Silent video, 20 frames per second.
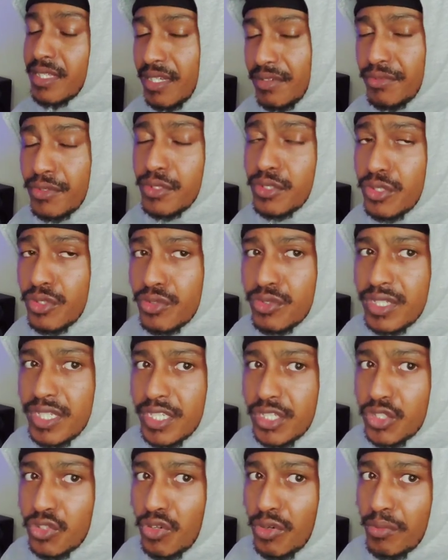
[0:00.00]
If you use
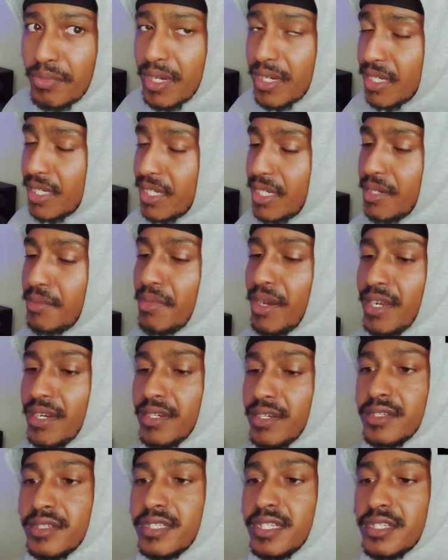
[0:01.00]
these, you're gonna barely need
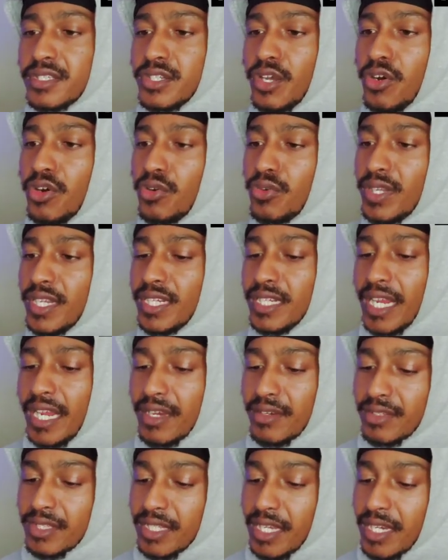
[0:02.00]
monitors. This is the only
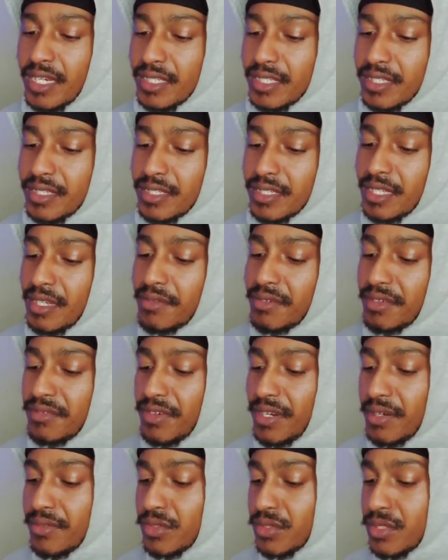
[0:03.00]
downside to the
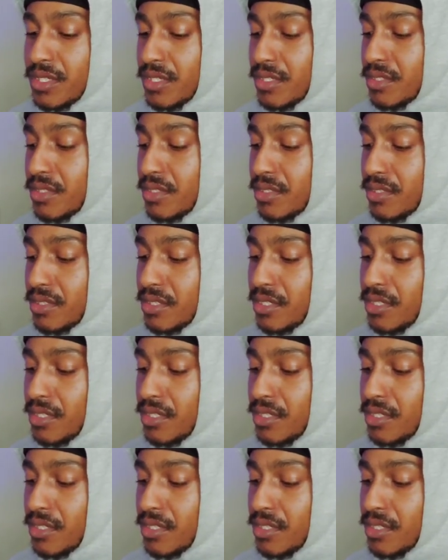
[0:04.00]
7506s.